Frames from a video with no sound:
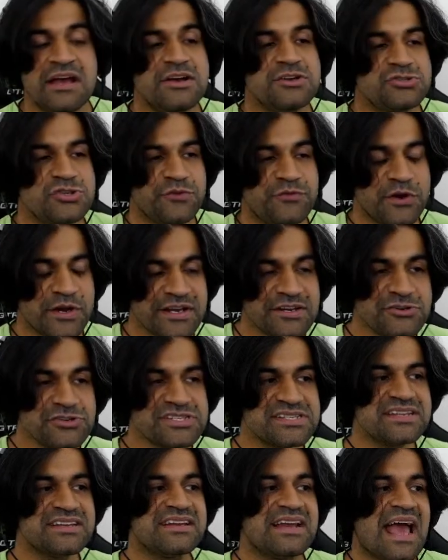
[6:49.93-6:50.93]
So if you're
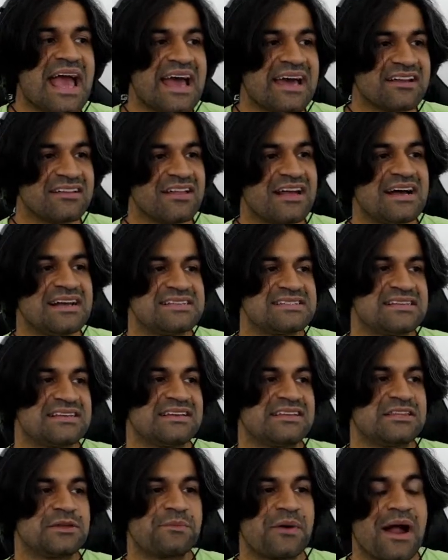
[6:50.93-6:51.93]
interested in
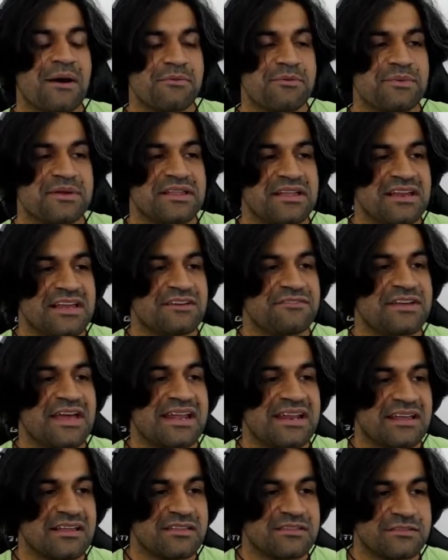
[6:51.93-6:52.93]
analyzing the probability of getting